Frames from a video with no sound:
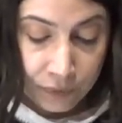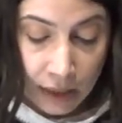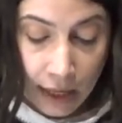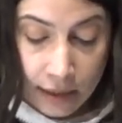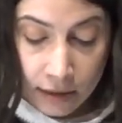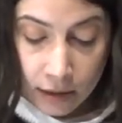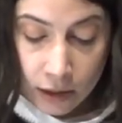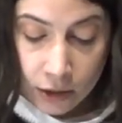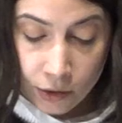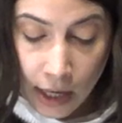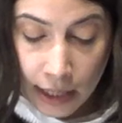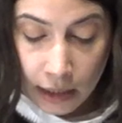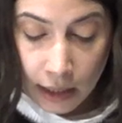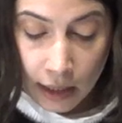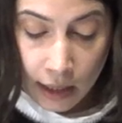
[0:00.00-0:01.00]
And in
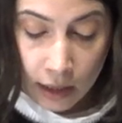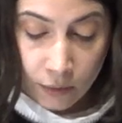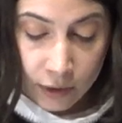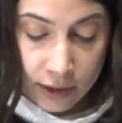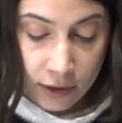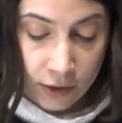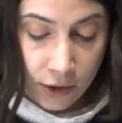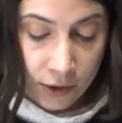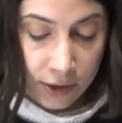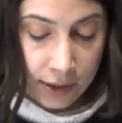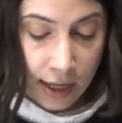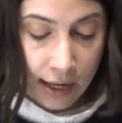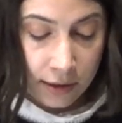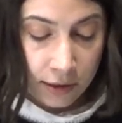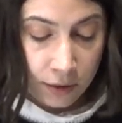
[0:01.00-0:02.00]
Australia, it was
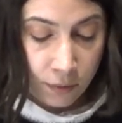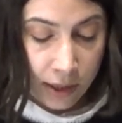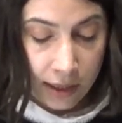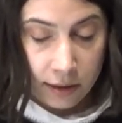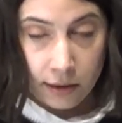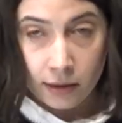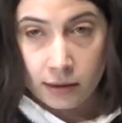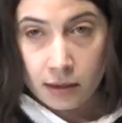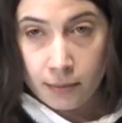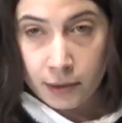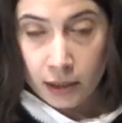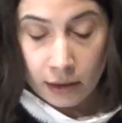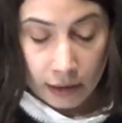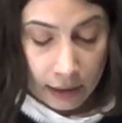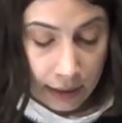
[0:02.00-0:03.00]
associated with
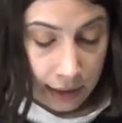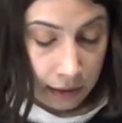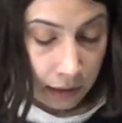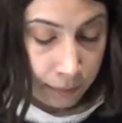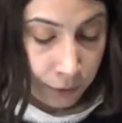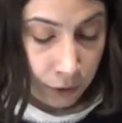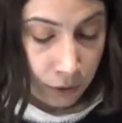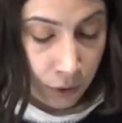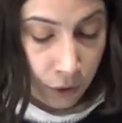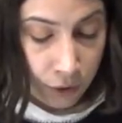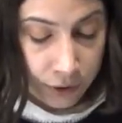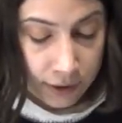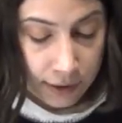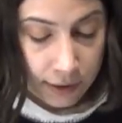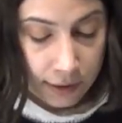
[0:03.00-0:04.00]
similarly liberal
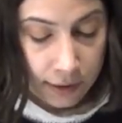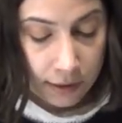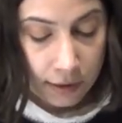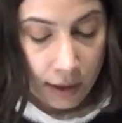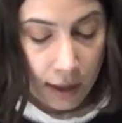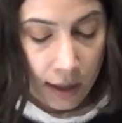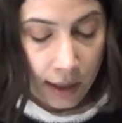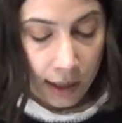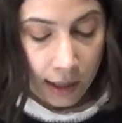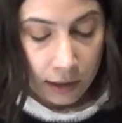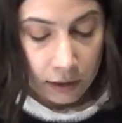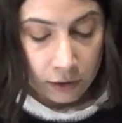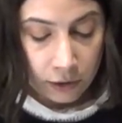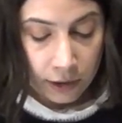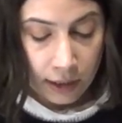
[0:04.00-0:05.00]
causes,
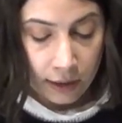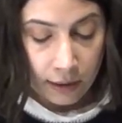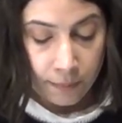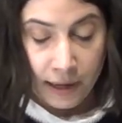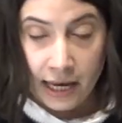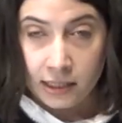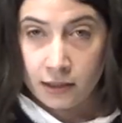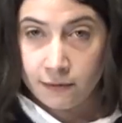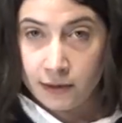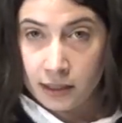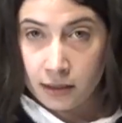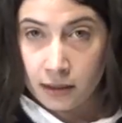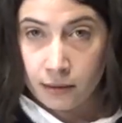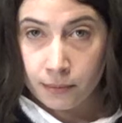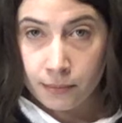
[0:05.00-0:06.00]
including
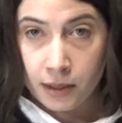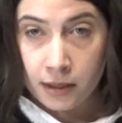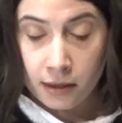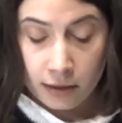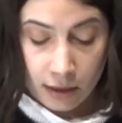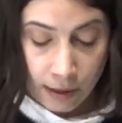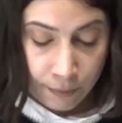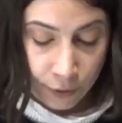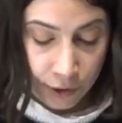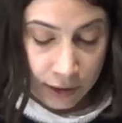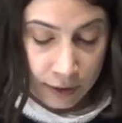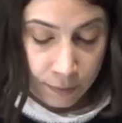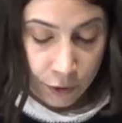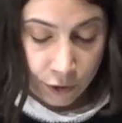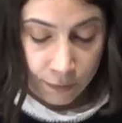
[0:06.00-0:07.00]
pacifism, the
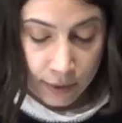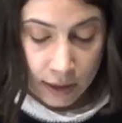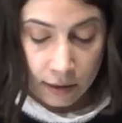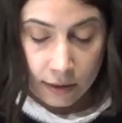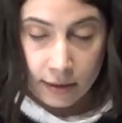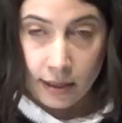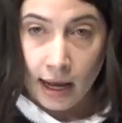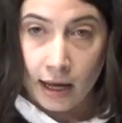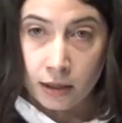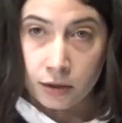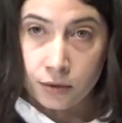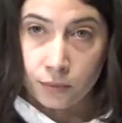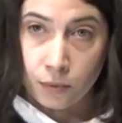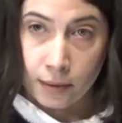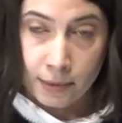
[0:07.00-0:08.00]
temperance movement,
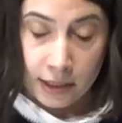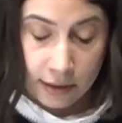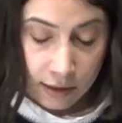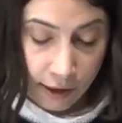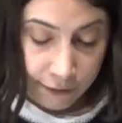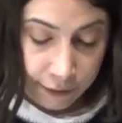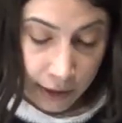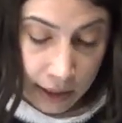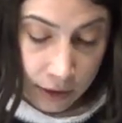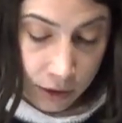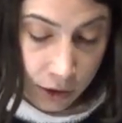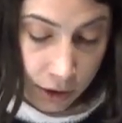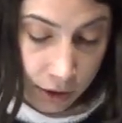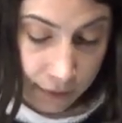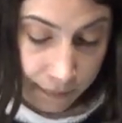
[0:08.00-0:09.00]
and women's
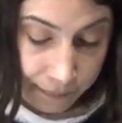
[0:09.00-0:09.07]
suffrage.